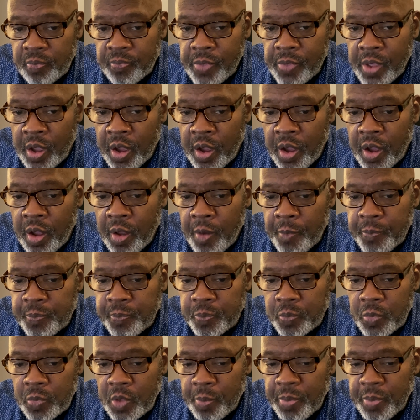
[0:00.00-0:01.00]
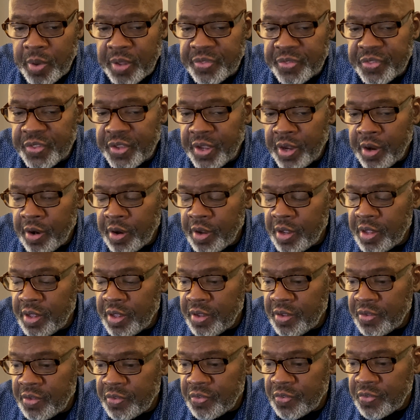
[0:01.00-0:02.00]
Um, but there
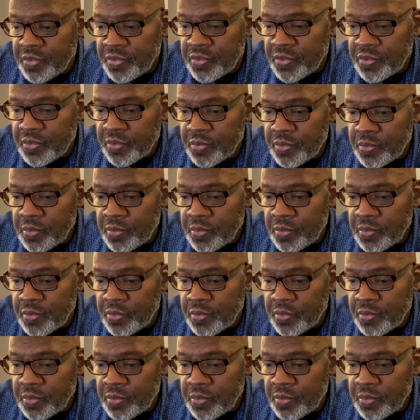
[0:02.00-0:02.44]
is